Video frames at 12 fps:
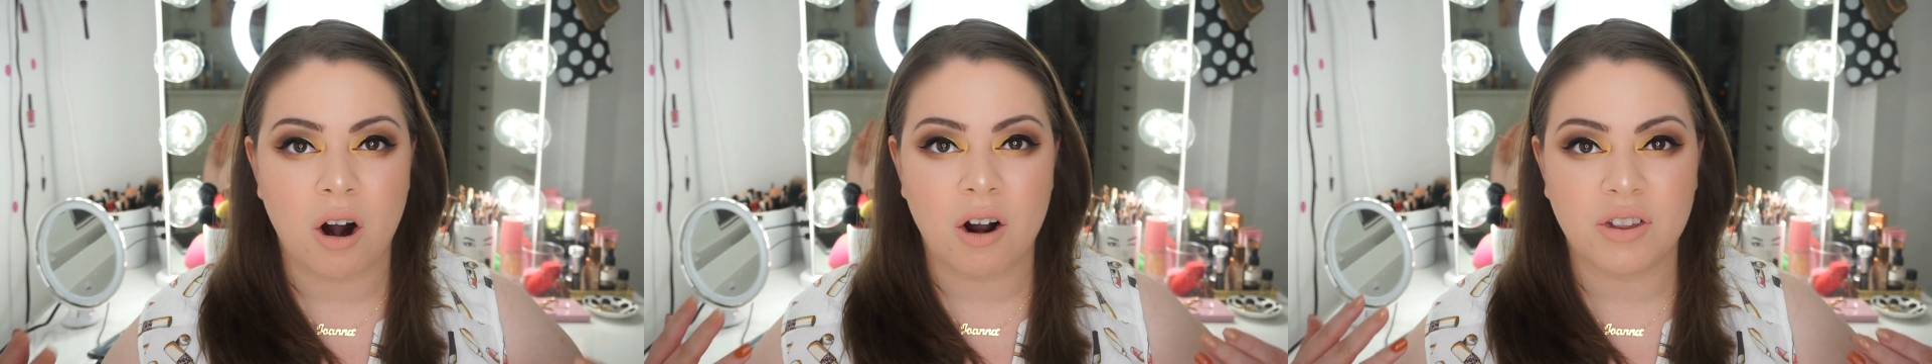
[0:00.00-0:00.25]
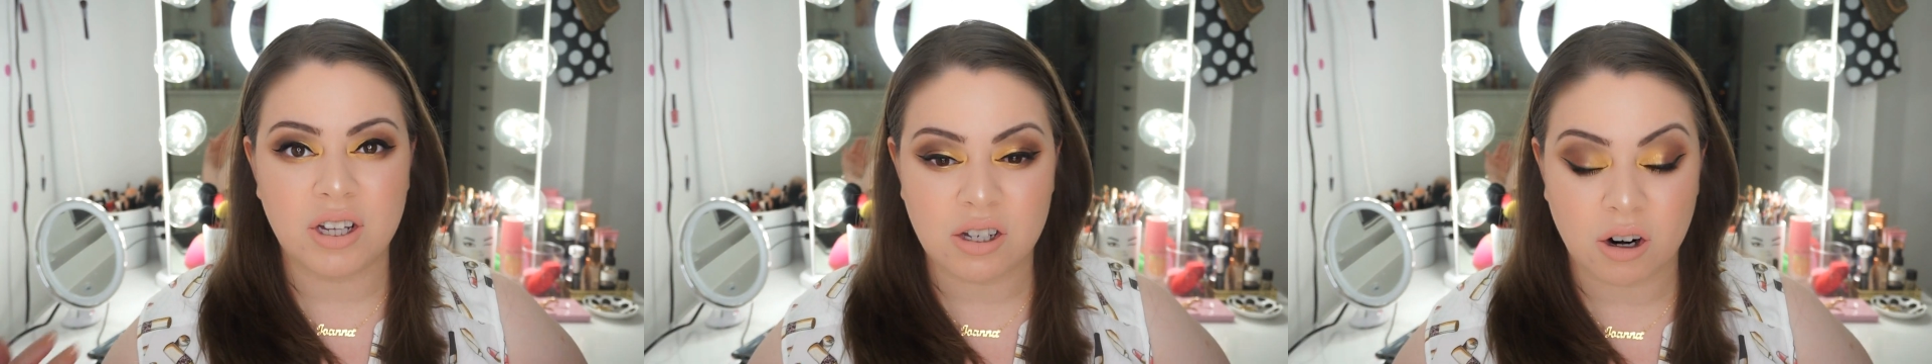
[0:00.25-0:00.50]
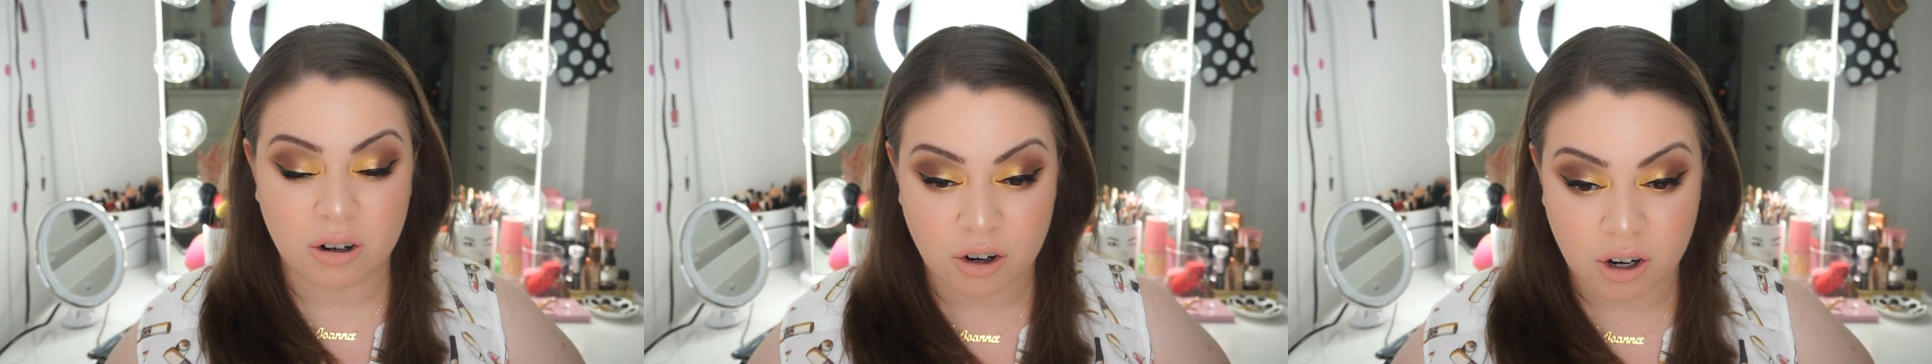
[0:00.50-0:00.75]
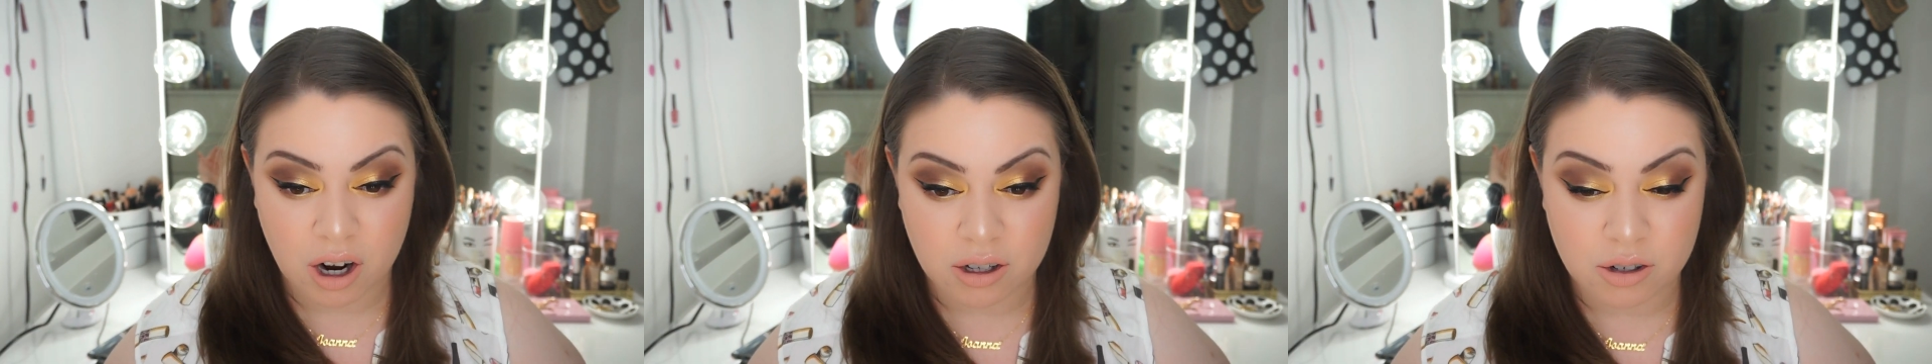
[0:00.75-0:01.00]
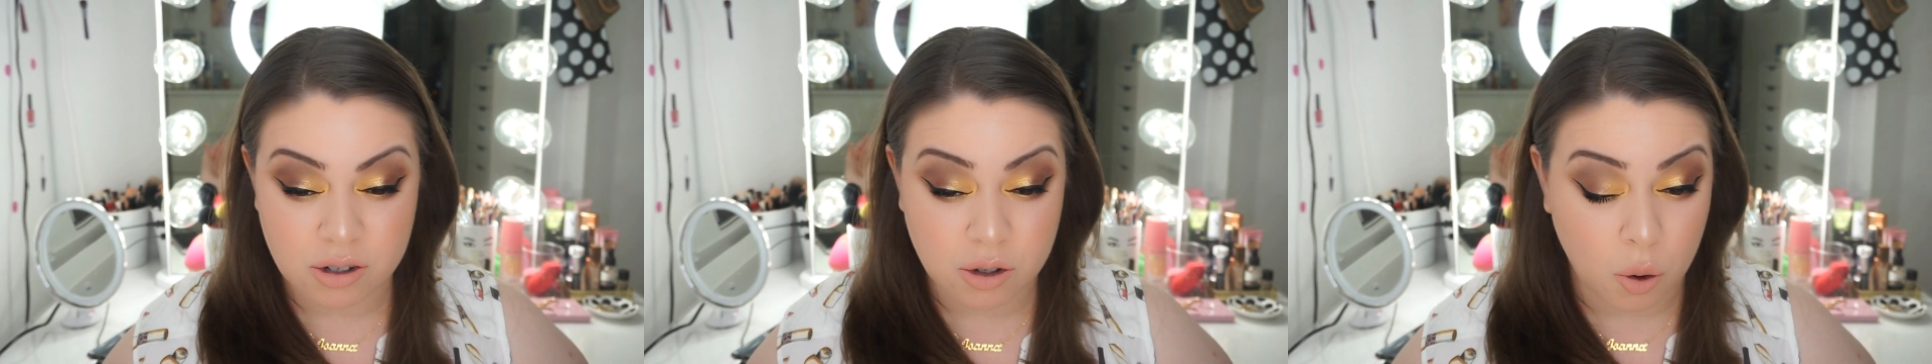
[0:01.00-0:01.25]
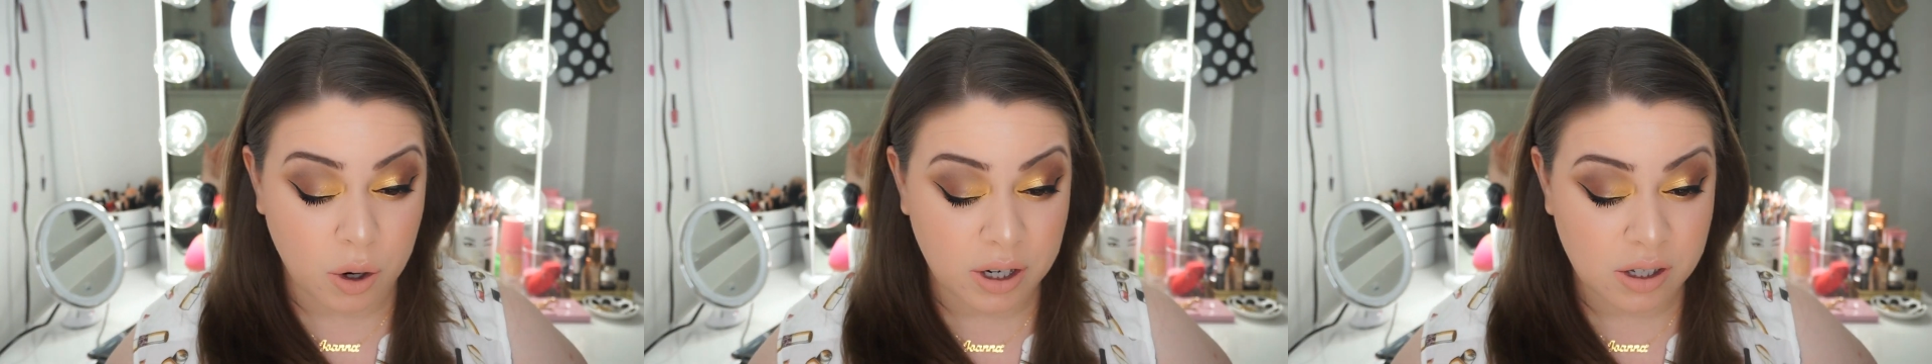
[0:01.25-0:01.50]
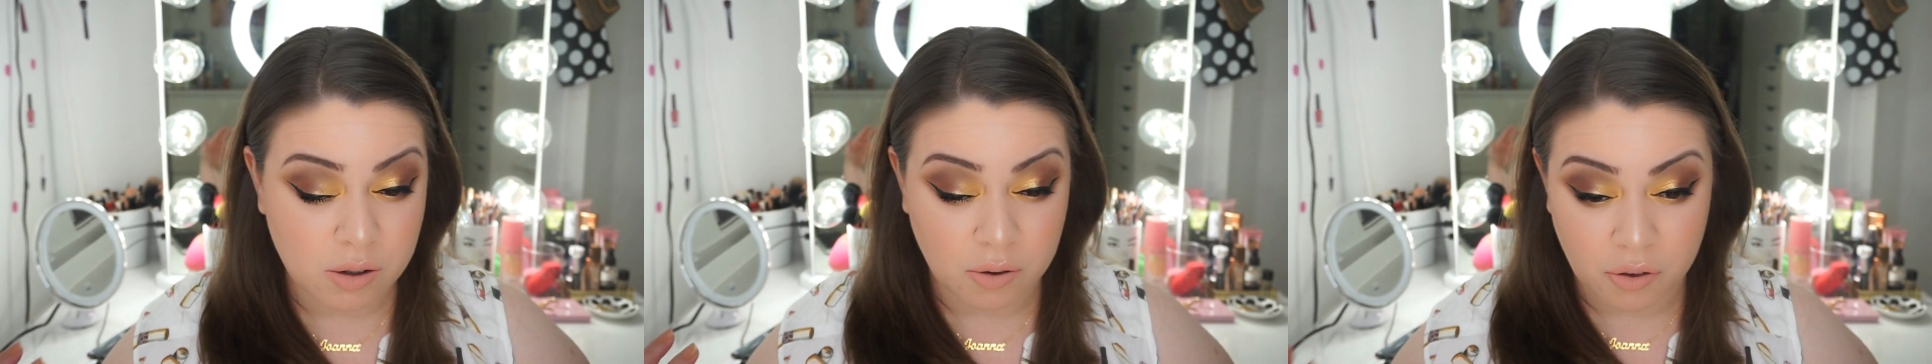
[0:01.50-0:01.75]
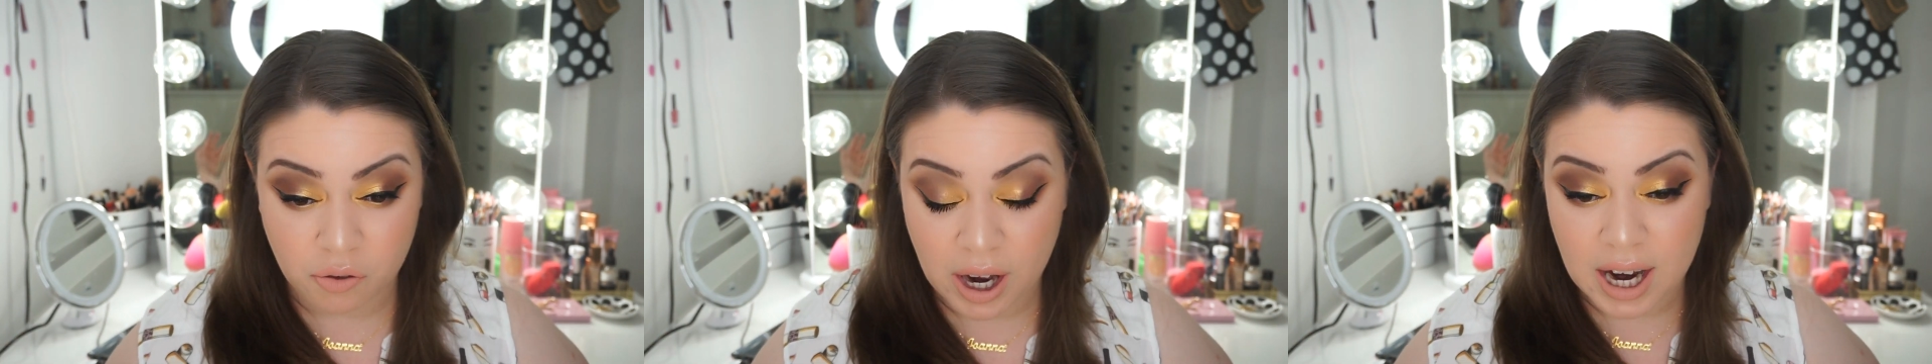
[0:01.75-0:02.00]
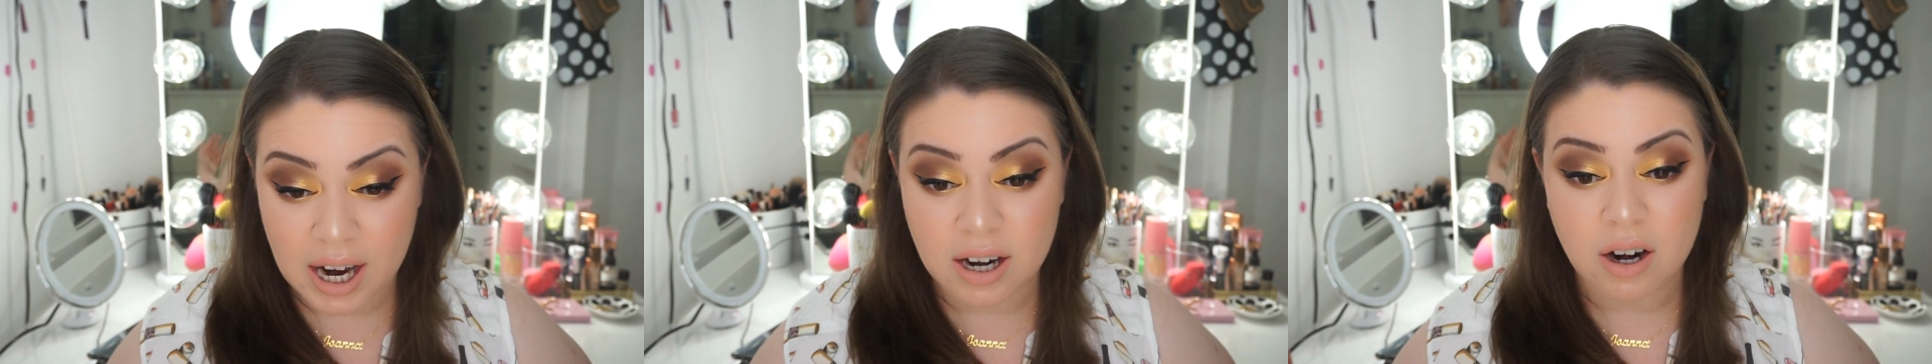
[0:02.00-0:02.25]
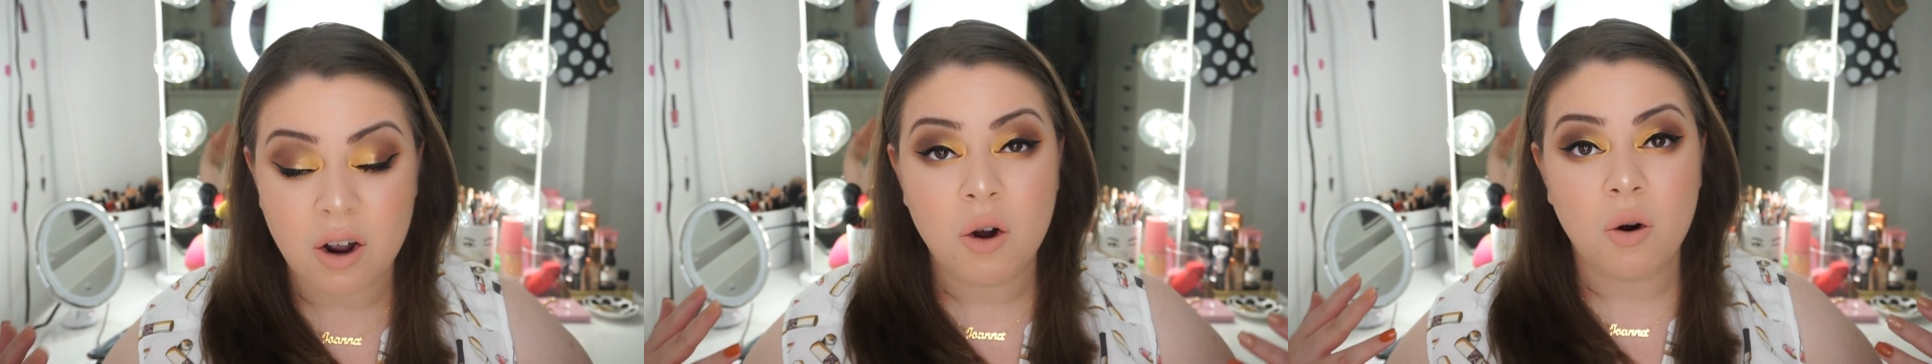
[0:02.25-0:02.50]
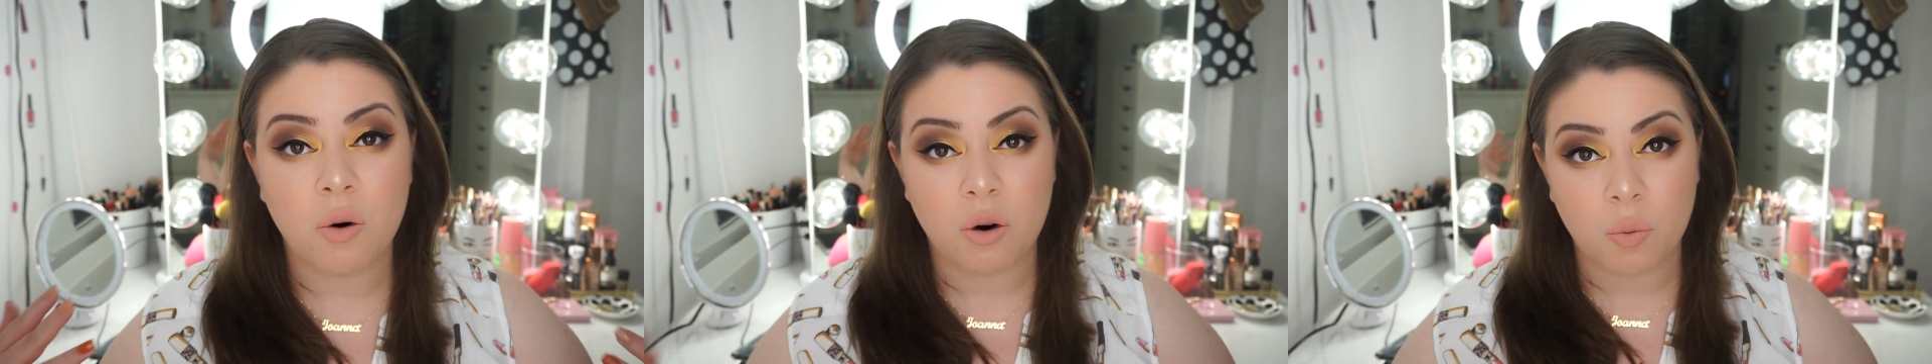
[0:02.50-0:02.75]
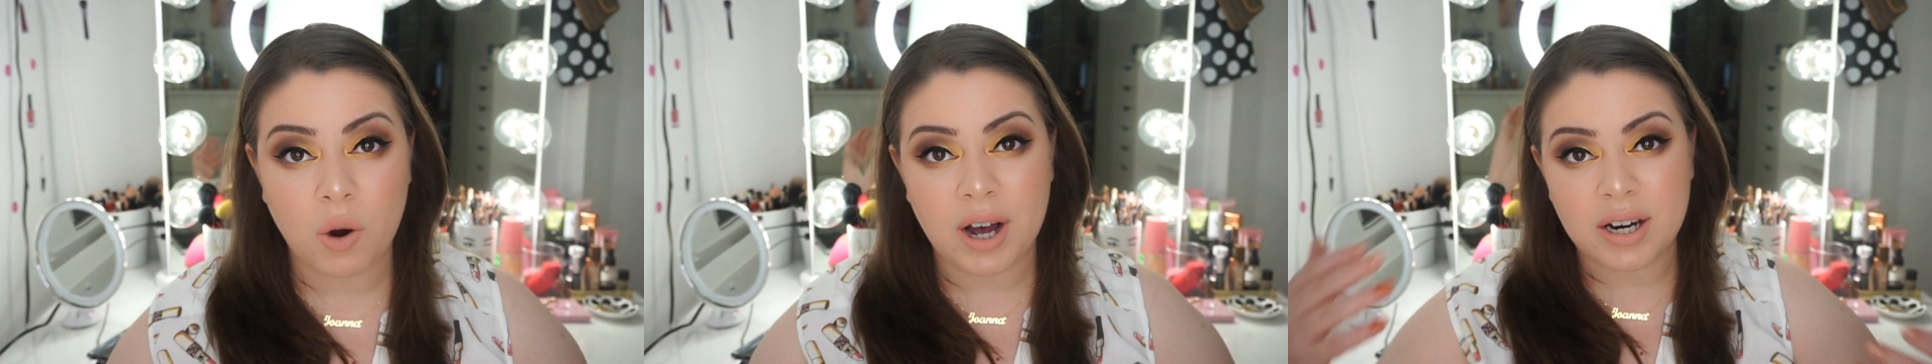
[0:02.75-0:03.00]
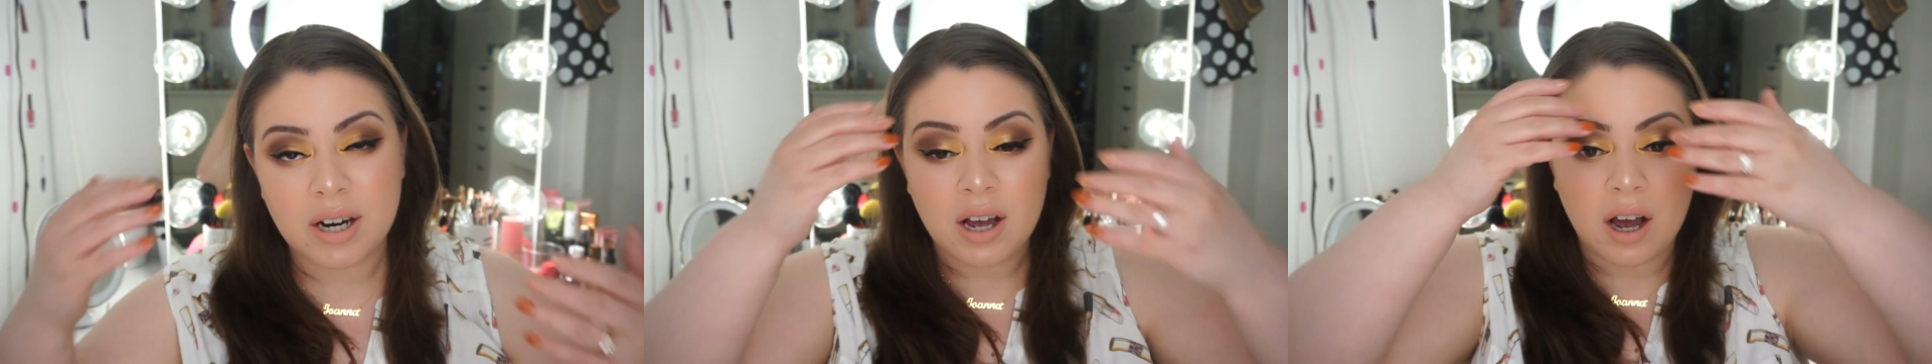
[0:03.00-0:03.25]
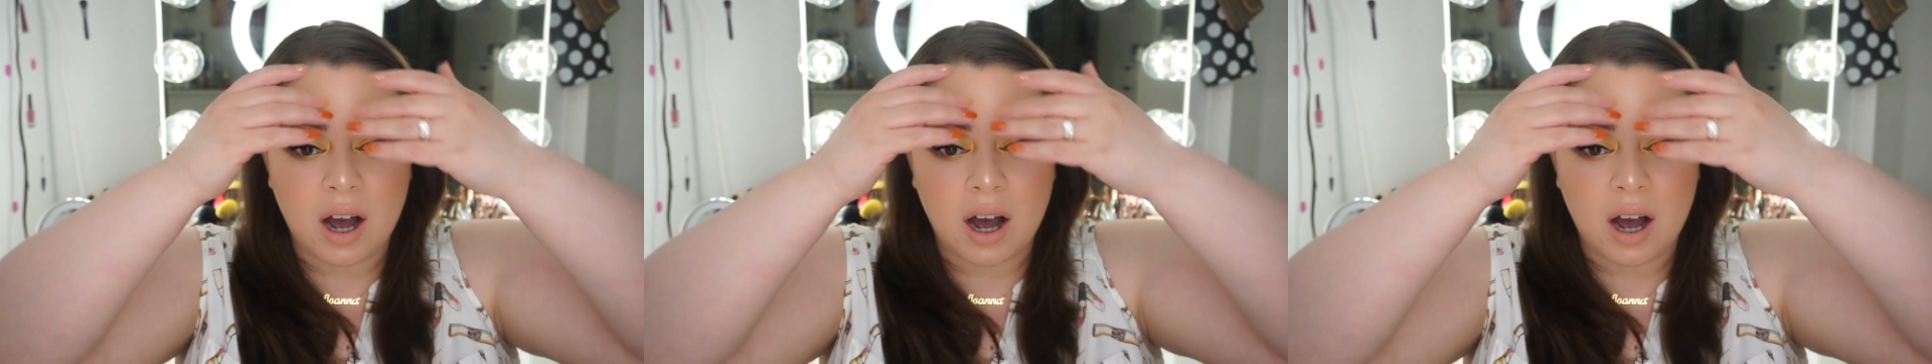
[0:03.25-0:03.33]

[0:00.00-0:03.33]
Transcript: Are the darker colors going to fade or what?